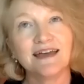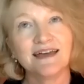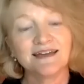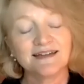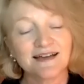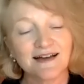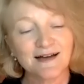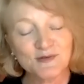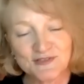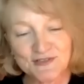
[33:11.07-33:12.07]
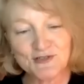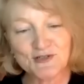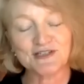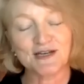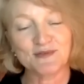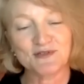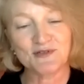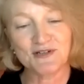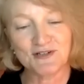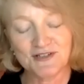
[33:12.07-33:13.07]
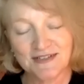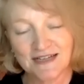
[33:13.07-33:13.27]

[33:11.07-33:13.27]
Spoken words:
And I was a New York Times stringer,